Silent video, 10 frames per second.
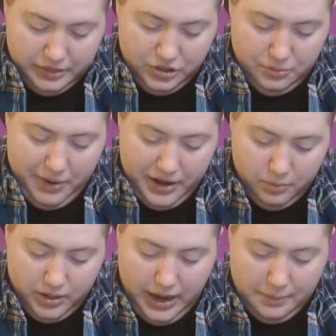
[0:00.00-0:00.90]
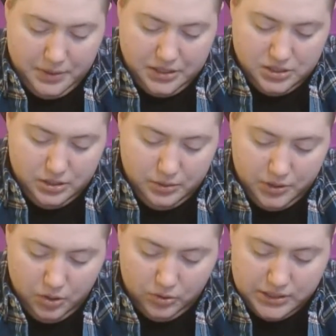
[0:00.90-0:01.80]
that no matter what happens, we
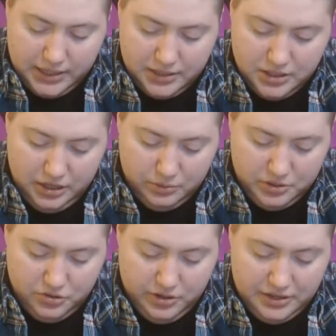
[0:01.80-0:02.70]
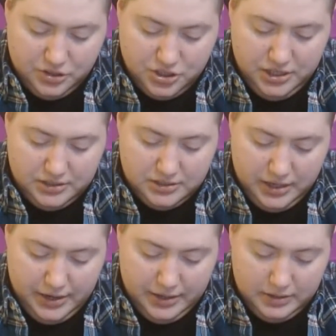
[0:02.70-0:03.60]
hold that container with your energy
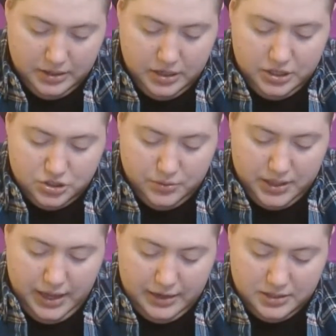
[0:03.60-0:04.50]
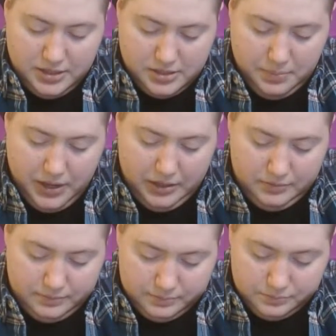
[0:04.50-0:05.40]
inside so it can't dissipate.
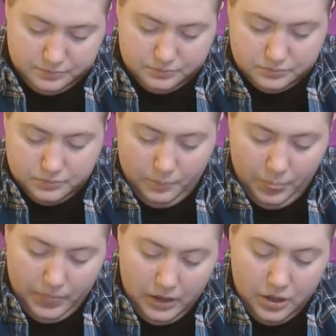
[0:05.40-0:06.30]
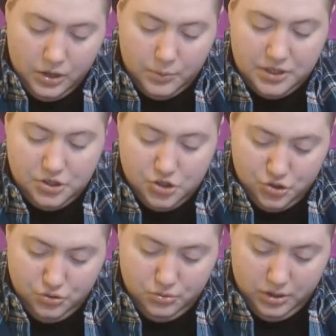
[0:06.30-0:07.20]
When
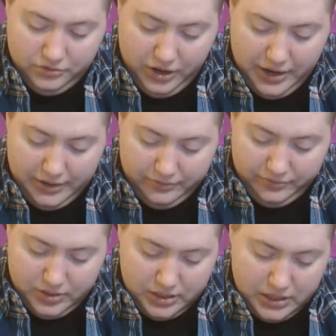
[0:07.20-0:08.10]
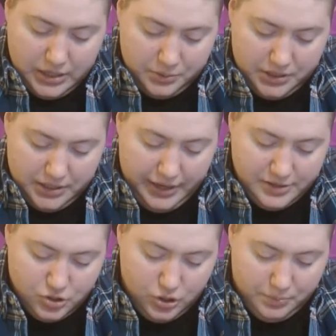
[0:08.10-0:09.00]
you arrive, when the
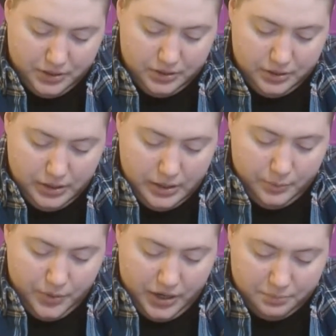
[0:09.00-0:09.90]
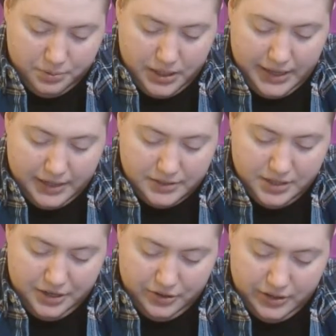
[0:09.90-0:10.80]
gates open, we unplug that
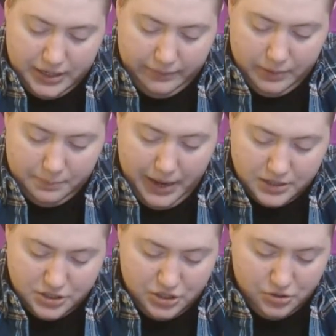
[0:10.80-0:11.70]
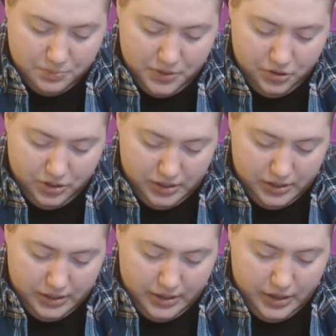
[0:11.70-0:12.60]
container, giving back to you the beauty
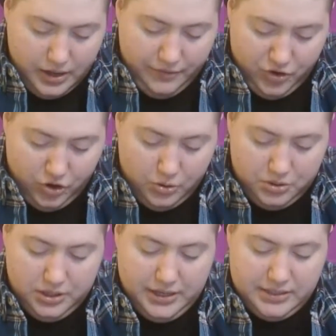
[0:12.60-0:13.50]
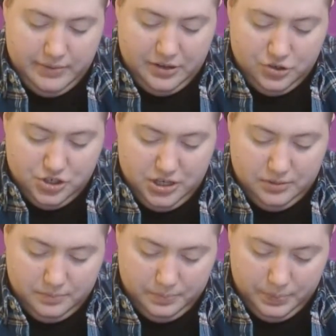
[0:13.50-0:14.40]
of your own collective energy.